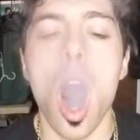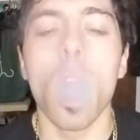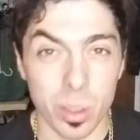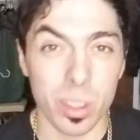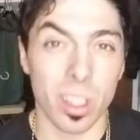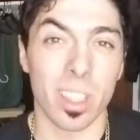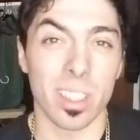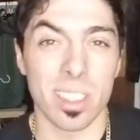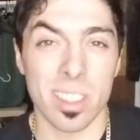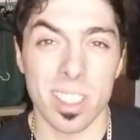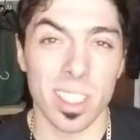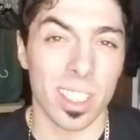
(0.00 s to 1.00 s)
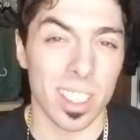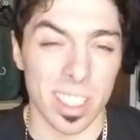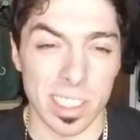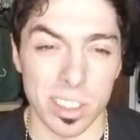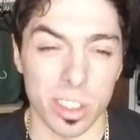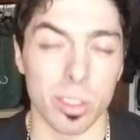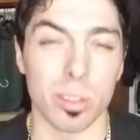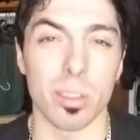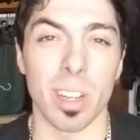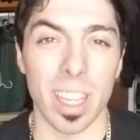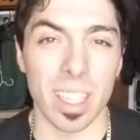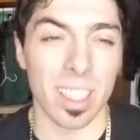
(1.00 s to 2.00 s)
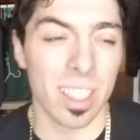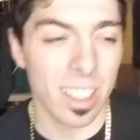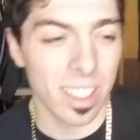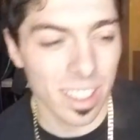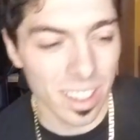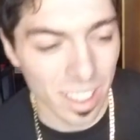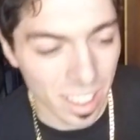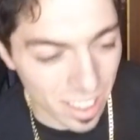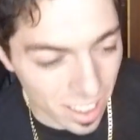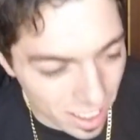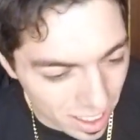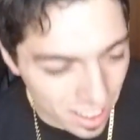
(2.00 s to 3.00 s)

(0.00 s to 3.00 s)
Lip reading: On this thing is great. Like,